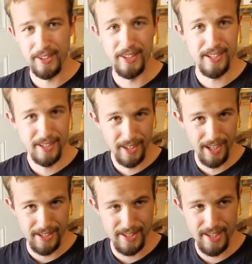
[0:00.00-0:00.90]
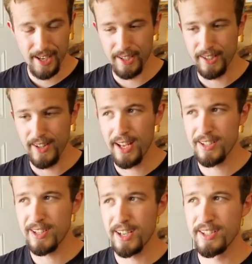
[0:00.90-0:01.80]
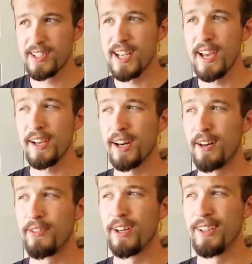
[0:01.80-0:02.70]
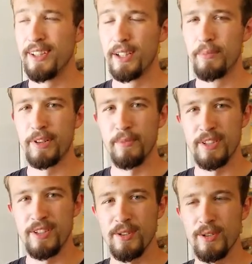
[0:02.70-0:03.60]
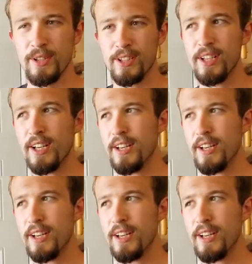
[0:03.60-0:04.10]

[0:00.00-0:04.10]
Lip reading: Well, you still gotta sand, and that does take off a little bit of material.